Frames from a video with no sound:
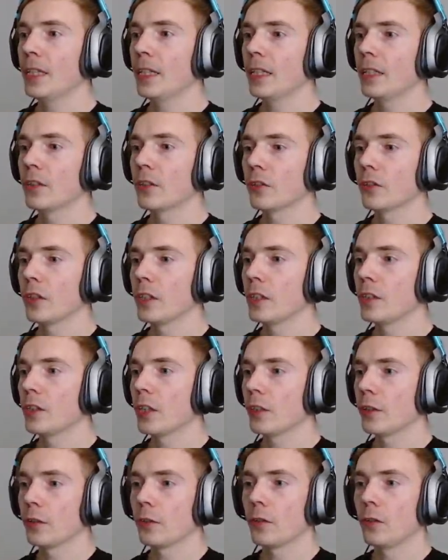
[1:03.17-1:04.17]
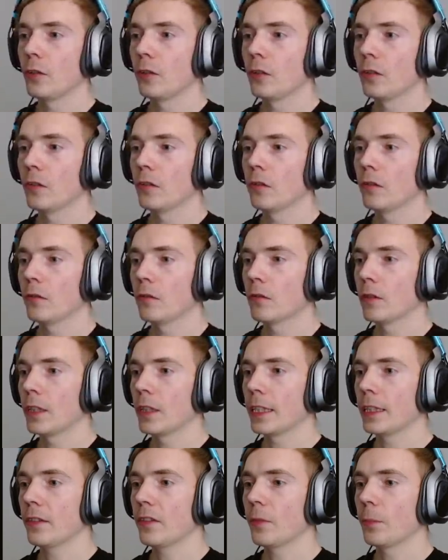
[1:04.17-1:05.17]
and just in general,
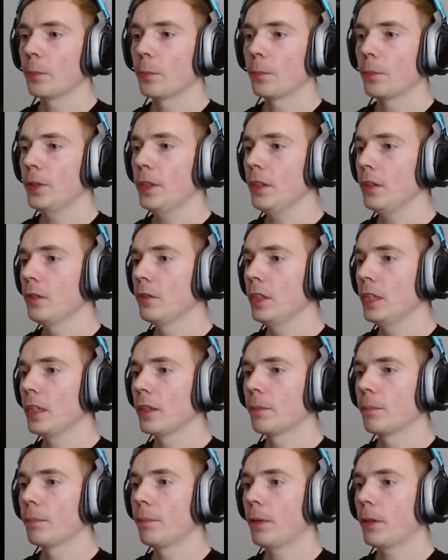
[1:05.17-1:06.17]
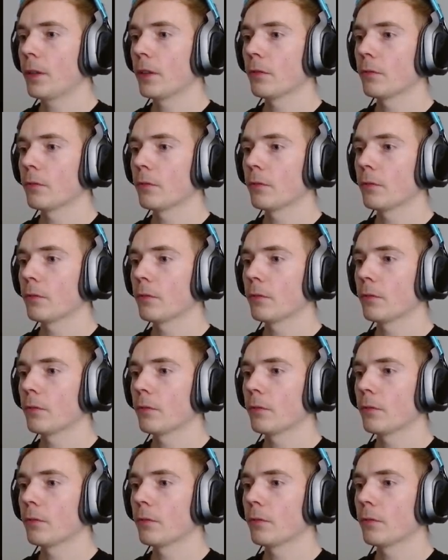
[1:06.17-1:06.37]
like it's a pretty unique part of the